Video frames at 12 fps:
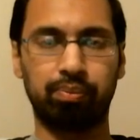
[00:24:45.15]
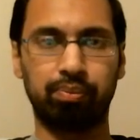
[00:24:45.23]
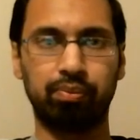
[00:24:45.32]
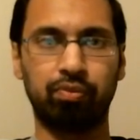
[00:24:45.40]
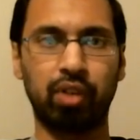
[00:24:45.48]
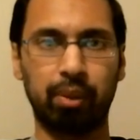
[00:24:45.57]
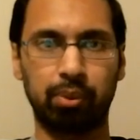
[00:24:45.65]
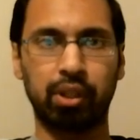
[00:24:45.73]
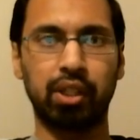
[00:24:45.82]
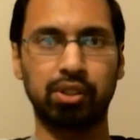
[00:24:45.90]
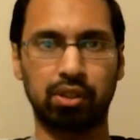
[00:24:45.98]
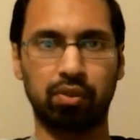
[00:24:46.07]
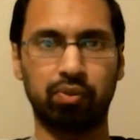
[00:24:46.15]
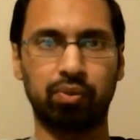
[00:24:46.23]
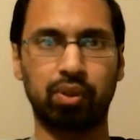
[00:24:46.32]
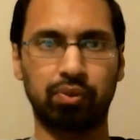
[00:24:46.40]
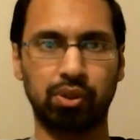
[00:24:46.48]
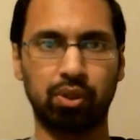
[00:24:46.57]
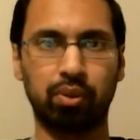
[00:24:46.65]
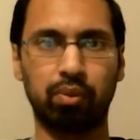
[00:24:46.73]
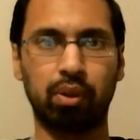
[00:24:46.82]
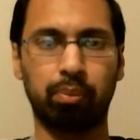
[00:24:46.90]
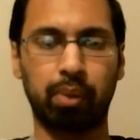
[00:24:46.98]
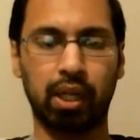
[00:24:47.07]
fabrication of Tafsir
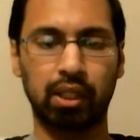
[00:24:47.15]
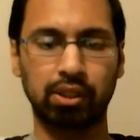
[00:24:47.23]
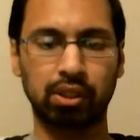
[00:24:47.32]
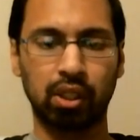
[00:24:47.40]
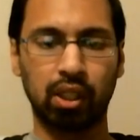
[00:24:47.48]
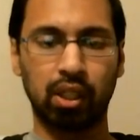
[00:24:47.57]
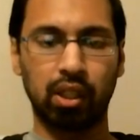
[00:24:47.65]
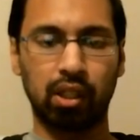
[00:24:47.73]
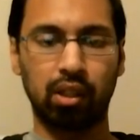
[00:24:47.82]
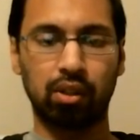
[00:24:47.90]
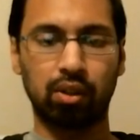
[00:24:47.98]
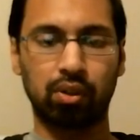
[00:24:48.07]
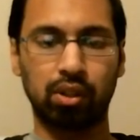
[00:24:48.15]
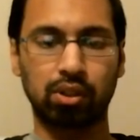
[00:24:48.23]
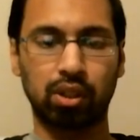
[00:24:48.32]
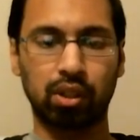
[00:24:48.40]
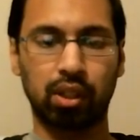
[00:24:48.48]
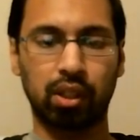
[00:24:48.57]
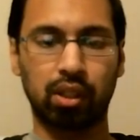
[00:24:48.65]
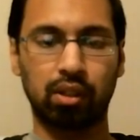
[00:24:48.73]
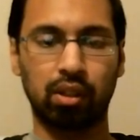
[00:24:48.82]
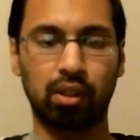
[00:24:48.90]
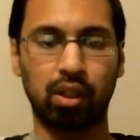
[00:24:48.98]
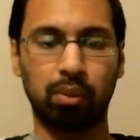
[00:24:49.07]
ibn Abbas and things like that,
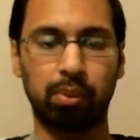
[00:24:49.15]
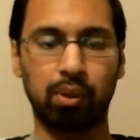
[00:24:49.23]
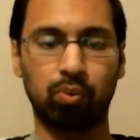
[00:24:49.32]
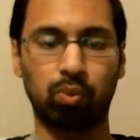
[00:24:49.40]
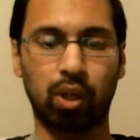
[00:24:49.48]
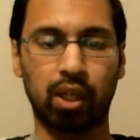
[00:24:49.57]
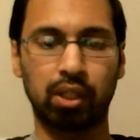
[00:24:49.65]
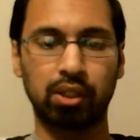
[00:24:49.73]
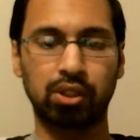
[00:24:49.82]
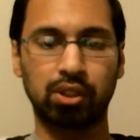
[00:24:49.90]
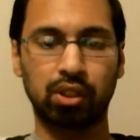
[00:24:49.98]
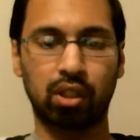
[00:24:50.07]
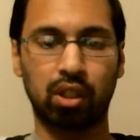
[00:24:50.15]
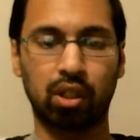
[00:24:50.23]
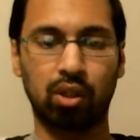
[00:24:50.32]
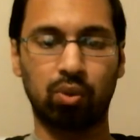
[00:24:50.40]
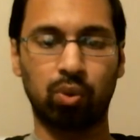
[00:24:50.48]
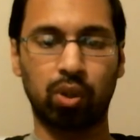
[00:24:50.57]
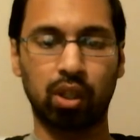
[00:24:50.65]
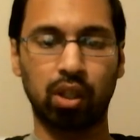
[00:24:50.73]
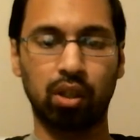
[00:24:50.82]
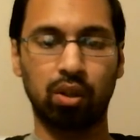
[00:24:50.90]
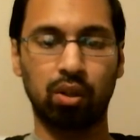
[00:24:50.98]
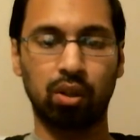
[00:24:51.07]
and Ibn
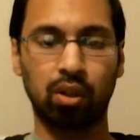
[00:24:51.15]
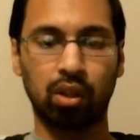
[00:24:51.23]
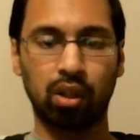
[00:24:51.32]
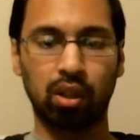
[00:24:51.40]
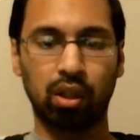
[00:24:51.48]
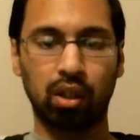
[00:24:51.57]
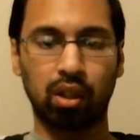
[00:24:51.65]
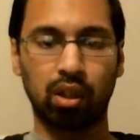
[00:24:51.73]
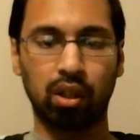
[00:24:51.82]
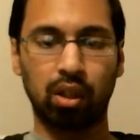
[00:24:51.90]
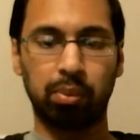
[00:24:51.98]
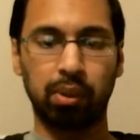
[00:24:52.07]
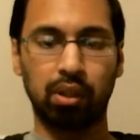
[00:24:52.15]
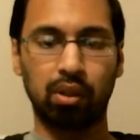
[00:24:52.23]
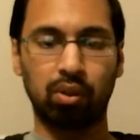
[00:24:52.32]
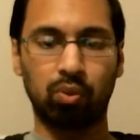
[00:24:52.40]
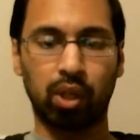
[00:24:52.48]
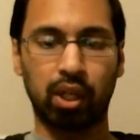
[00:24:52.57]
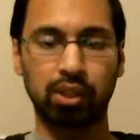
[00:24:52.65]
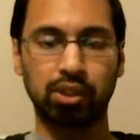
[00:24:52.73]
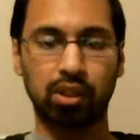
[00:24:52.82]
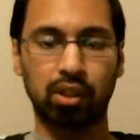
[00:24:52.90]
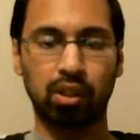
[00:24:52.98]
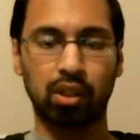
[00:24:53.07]
Raghail, Ibn
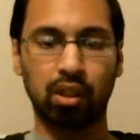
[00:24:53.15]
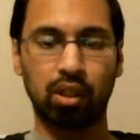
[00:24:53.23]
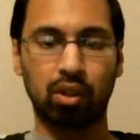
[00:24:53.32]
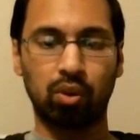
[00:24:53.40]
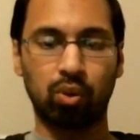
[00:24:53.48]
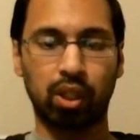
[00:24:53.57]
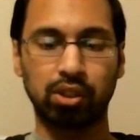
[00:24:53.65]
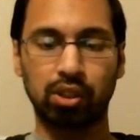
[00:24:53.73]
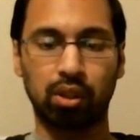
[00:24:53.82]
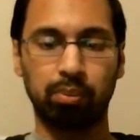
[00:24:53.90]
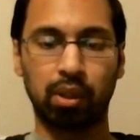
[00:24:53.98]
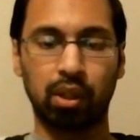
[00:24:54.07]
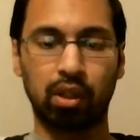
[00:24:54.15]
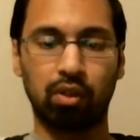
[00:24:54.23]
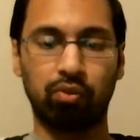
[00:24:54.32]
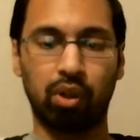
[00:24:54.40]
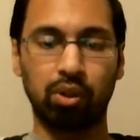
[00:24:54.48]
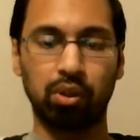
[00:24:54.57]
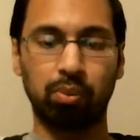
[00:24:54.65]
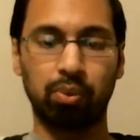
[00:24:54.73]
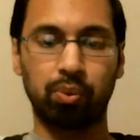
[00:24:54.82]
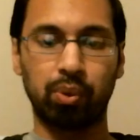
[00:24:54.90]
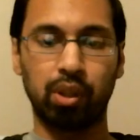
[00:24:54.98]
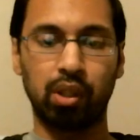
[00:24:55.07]
Rajab, Volume
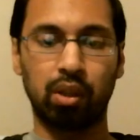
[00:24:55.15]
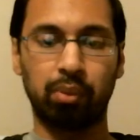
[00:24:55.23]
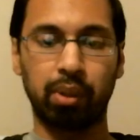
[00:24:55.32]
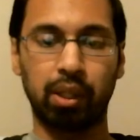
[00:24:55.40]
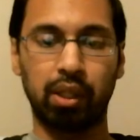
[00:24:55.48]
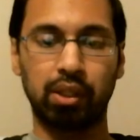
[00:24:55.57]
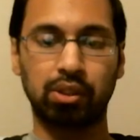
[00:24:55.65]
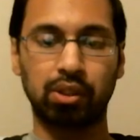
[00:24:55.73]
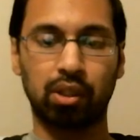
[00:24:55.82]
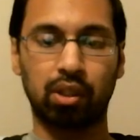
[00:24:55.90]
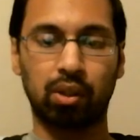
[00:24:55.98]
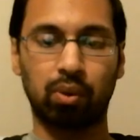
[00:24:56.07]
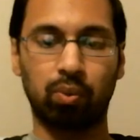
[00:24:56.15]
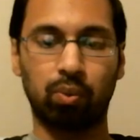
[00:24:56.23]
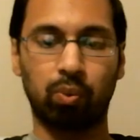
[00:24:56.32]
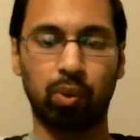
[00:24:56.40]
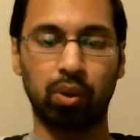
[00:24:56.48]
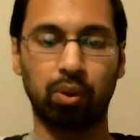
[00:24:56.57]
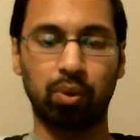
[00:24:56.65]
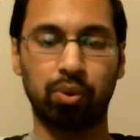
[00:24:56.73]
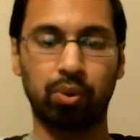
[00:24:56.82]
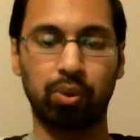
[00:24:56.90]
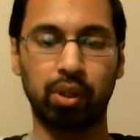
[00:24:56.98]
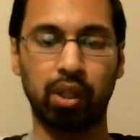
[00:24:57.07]
3, page
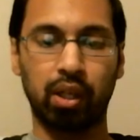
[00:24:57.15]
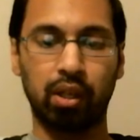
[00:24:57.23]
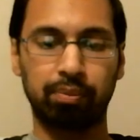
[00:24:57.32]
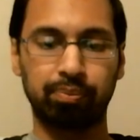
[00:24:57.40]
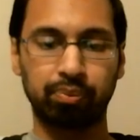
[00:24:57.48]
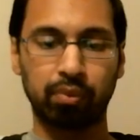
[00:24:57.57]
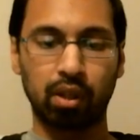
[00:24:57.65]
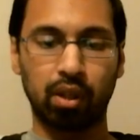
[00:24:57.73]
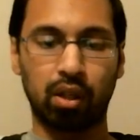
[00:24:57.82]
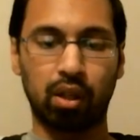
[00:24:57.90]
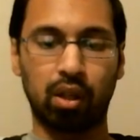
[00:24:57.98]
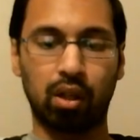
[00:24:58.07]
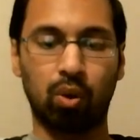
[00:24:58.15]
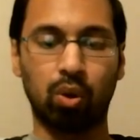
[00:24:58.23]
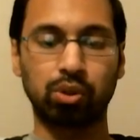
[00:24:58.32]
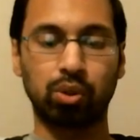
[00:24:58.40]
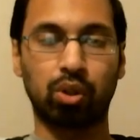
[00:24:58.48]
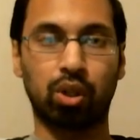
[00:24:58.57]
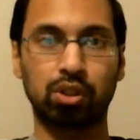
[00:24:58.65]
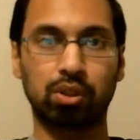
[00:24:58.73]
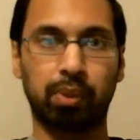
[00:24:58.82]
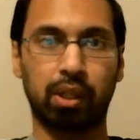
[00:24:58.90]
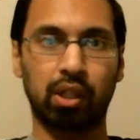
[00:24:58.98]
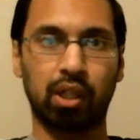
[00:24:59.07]
138, also talks
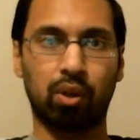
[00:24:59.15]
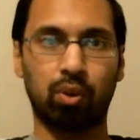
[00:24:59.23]
about how